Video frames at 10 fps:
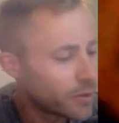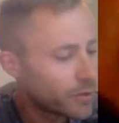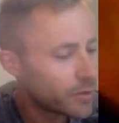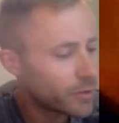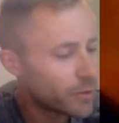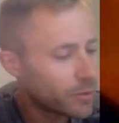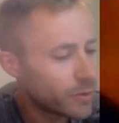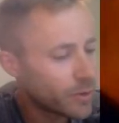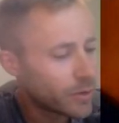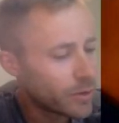to
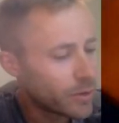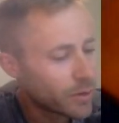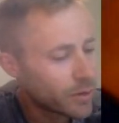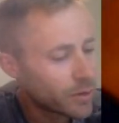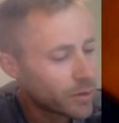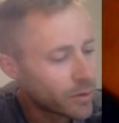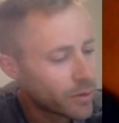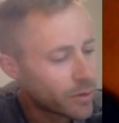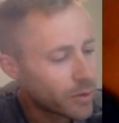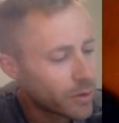
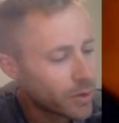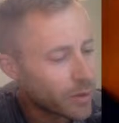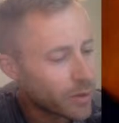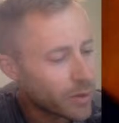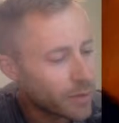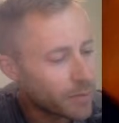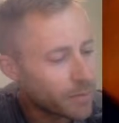the incline,